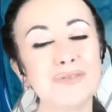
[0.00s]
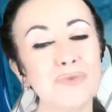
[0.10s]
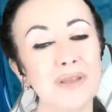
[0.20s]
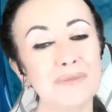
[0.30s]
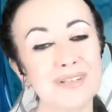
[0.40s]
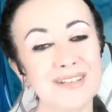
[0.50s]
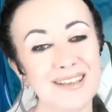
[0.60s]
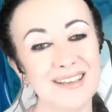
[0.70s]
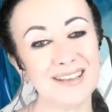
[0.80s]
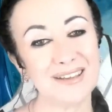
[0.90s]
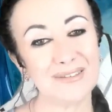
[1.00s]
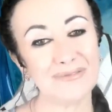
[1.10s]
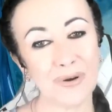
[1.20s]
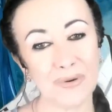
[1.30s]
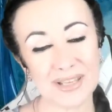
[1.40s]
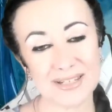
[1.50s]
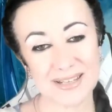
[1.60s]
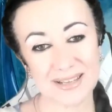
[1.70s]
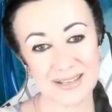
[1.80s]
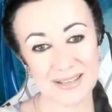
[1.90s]
dreamt for
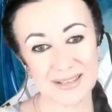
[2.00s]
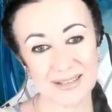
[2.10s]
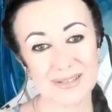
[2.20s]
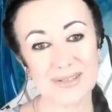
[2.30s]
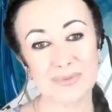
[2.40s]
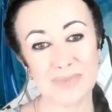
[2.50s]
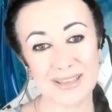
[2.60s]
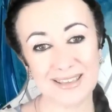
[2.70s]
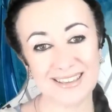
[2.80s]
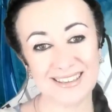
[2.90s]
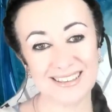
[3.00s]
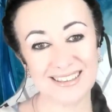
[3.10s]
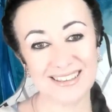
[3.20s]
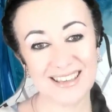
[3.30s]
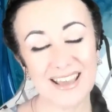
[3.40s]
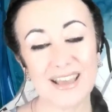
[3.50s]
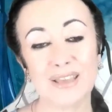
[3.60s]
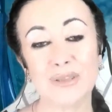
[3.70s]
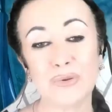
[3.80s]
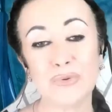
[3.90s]
it to be.
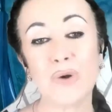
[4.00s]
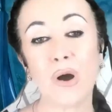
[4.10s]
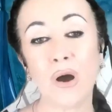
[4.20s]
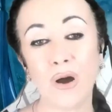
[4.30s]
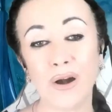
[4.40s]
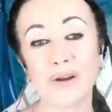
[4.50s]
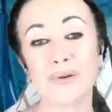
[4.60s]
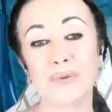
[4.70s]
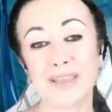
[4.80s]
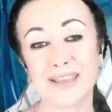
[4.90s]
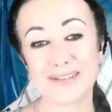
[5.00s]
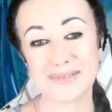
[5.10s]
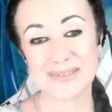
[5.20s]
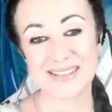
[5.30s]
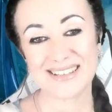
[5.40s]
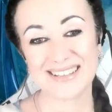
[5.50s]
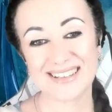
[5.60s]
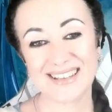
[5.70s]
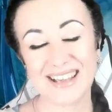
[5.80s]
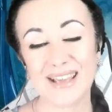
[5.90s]
You are creators.
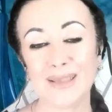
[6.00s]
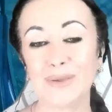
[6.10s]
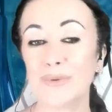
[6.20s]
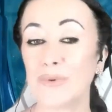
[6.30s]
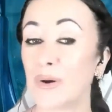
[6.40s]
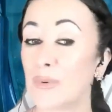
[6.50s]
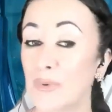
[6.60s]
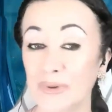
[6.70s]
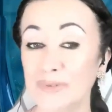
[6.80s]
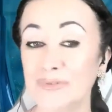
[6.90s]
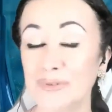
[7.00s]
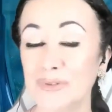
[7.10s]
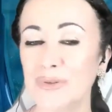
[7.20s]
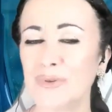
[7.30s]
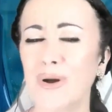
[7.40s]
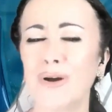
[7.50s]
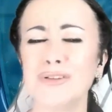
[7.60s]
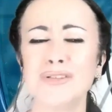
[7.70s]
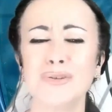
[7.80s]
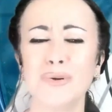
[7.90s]
You are wonderful. You are
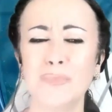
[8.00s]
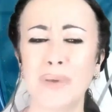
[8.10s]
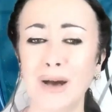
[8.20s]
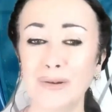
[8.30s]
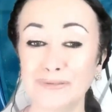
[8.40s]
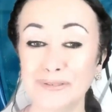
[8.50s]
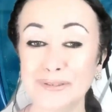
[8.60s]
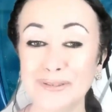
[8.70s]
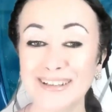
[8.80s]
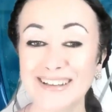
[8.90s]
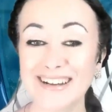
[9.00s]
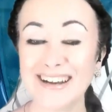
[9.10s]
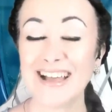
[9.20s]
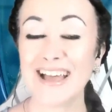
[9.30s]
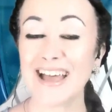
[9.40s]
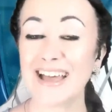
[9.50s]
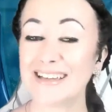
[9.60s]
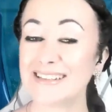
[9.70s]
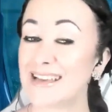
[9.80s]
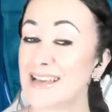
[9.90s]
so powerful.
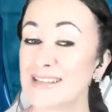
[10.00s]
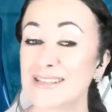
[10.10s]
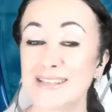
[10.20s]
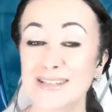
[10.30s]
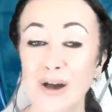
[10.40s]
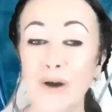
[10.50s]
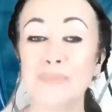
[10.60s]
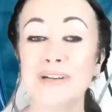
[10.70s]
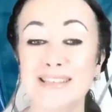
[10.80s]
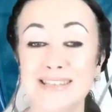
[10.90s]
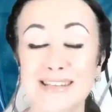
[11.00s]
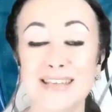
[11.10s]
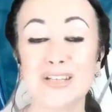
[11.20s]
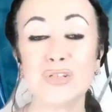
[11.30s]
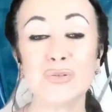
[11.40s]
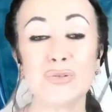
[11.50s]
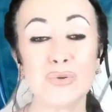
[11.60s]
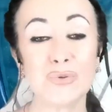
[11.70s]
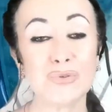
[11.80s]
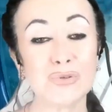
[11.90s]
And stop listening to
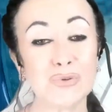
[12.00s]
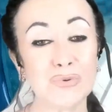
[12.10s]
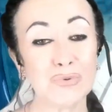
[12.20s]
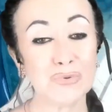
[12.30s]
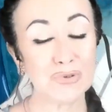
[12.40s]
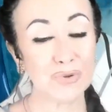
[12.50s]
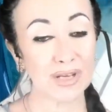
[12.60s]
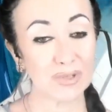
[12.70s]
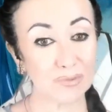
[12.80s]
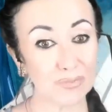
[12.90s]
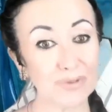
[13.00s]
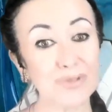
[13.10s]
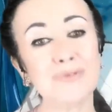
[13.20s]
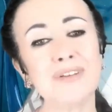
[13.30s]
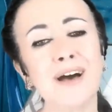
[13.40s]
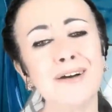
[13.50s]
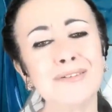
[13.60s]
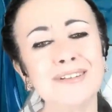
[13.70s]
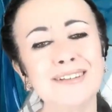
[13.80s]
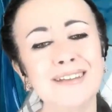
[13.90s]
those who try to put you
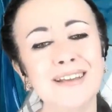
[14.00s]
down,